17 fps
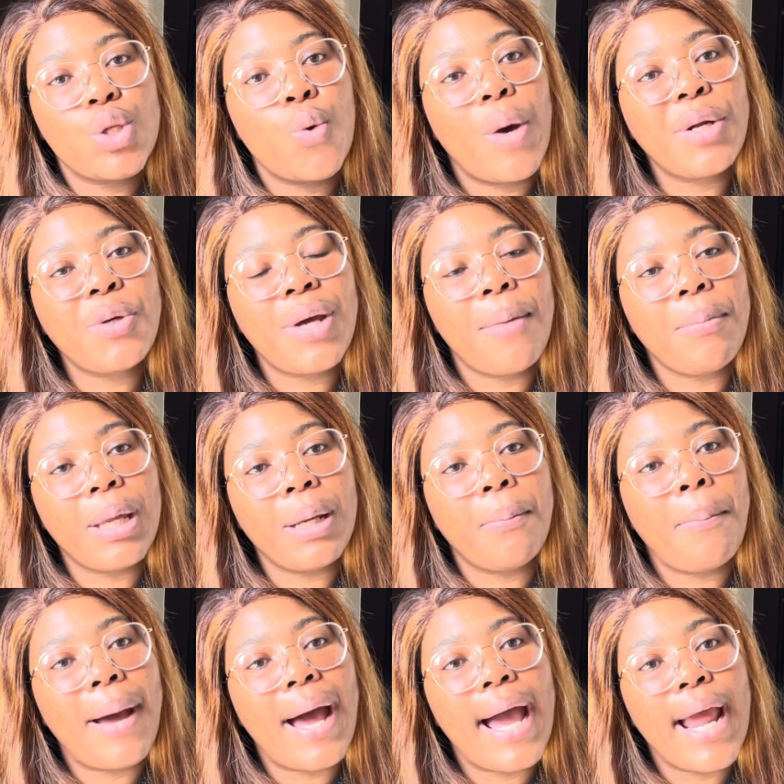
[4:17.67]
So what do I
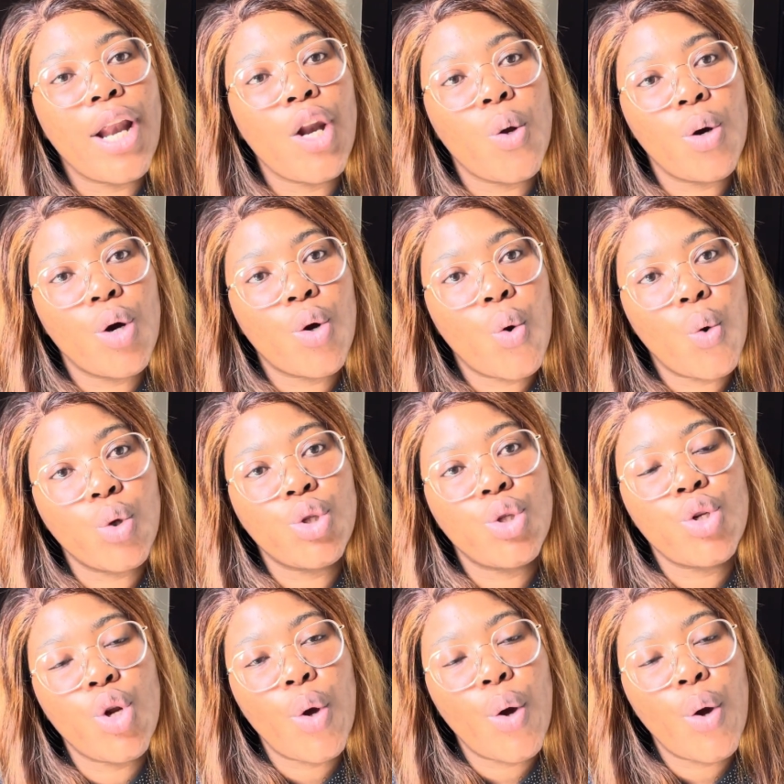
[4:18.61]
mean by lower courts?